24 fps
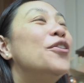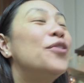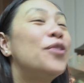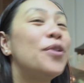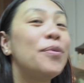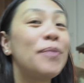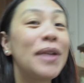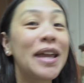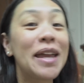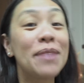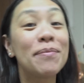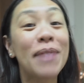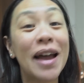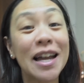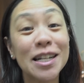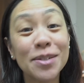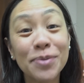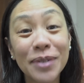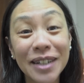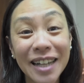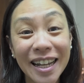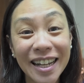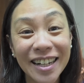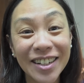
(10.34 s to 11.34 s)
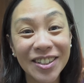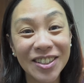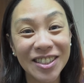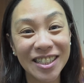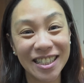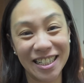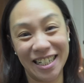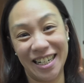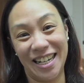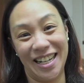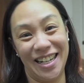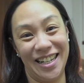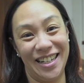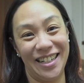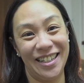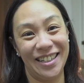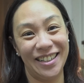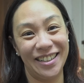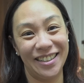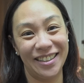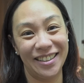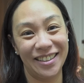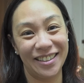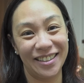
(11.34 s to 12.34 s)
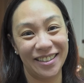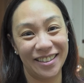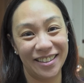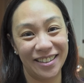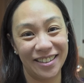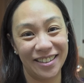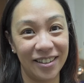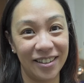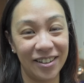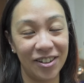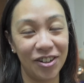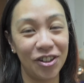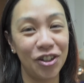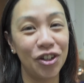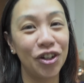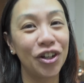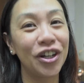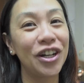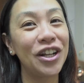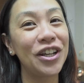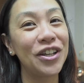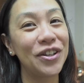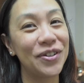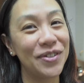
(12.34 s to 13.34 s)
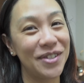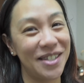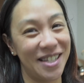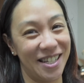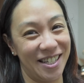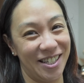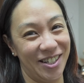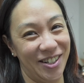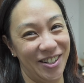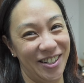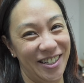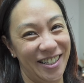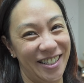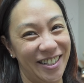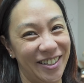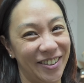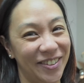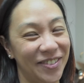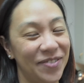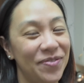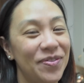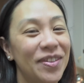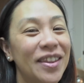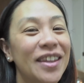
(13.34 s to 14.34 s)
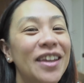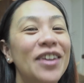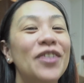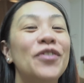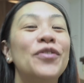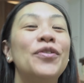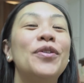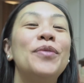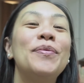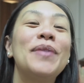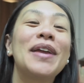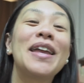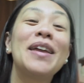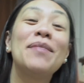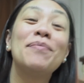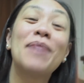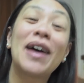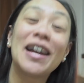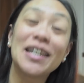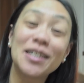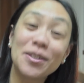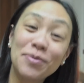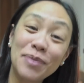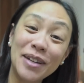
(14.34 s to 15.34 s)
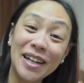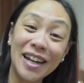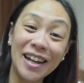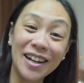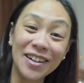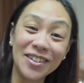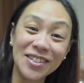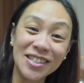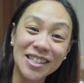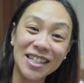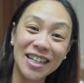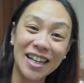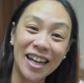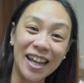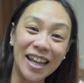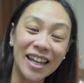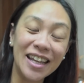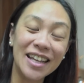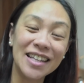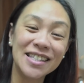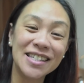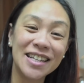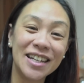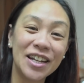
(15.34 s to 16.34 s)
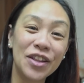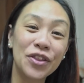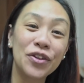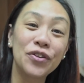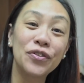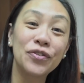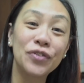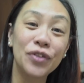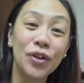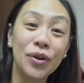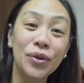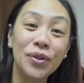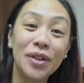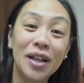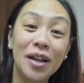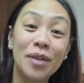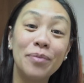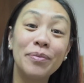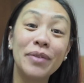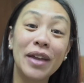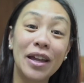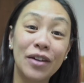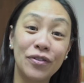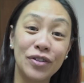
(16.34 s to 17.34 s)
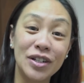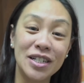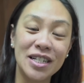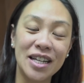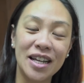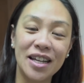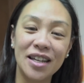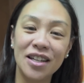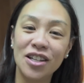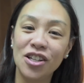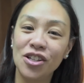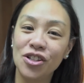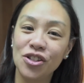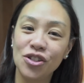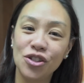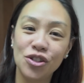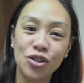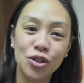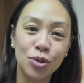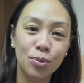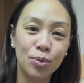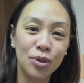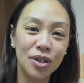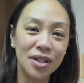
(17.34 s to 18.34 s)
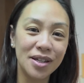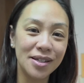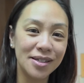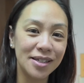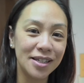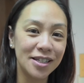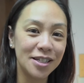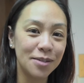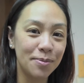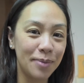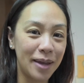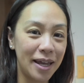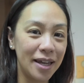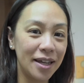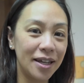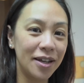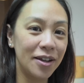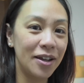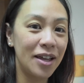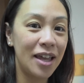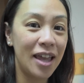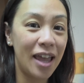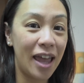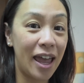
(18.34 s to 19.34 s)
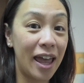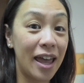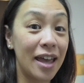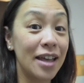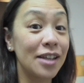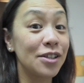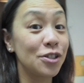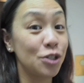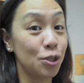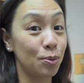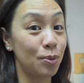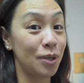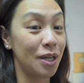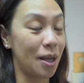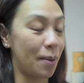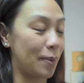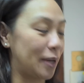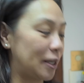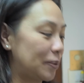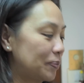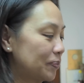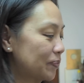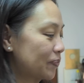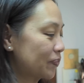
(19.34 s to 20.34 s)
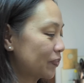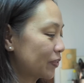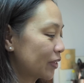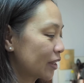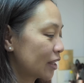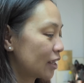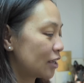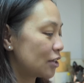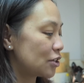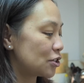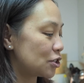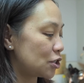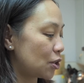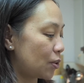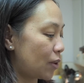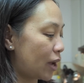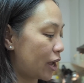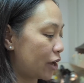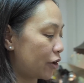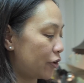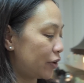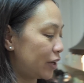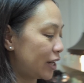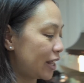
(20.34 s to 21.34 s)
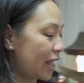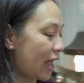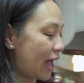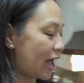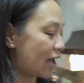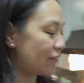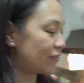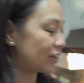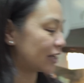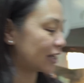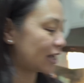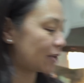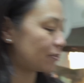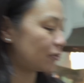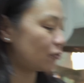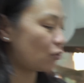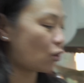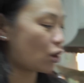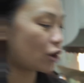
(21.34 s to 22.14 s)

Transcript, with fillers: We're making mashed potatoes today. Oh, okay. Uh, you're going to use this, aren't you? Yeah. We're making mashed potatoes today. It's another Flo Lum everyday. Super easy to make and super yummy. So I already have a cup of